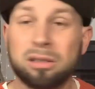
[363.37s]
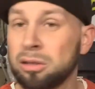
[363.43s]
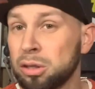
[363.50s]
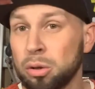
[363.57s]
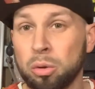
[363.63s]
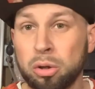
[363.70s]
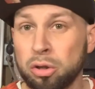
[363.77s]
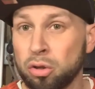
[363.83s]

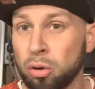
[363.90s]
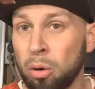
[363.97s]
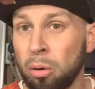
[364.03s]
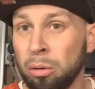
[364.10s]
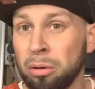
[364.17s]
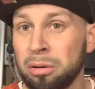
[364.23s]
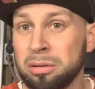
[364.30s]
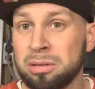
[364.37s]
2
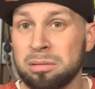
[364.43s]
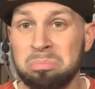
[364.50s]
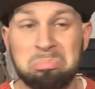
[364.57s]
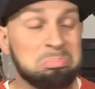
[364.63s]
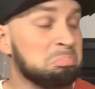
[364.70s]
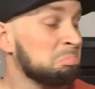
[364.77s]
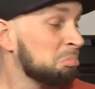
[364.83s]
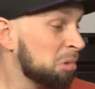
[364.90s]
controllers,
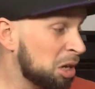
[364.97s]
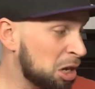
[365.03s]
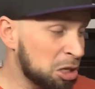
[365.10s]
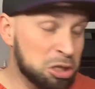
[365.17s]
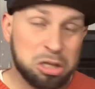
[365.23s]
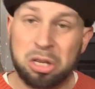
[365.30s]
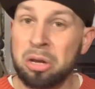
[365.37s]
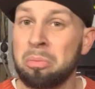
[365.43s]

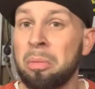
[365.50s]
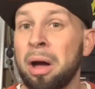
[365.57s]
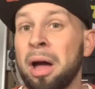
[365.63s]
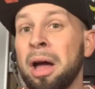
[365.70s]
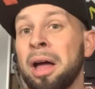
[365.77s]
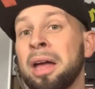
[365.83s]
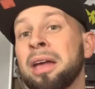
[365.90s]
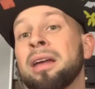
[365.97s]

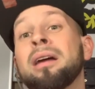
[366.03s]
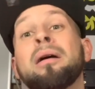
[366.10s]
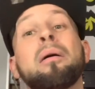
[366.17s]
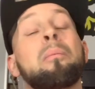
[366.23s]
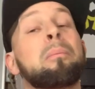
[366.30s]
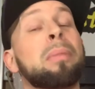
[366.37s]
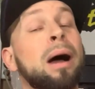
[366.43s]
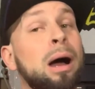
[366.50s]
HDMI,
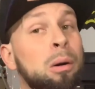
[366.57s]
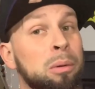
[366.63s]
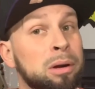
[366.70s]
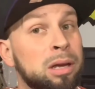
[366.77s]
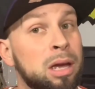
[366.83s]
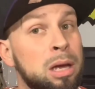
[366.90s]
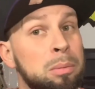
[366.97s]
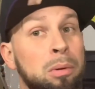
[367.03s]
power
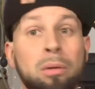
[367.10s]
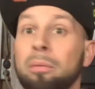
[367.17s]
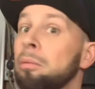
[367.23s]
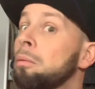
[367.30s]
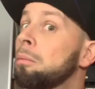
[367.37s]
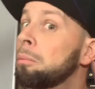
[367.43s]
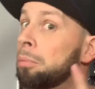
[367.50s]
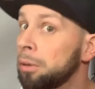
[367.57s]
cable,
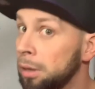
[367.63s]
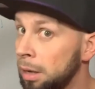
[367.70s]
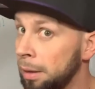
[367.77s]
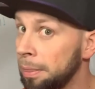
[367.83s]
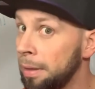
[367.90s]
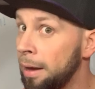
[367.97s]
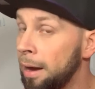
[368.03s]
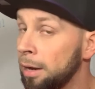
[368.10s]
but
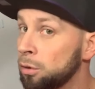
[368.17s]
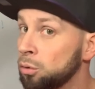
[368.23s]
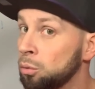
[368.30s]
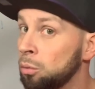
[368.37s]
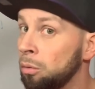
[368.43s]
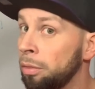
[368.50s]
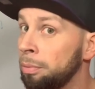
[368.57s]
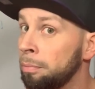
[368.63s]
not the
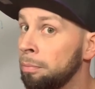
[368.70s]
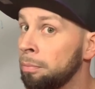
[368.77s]
actual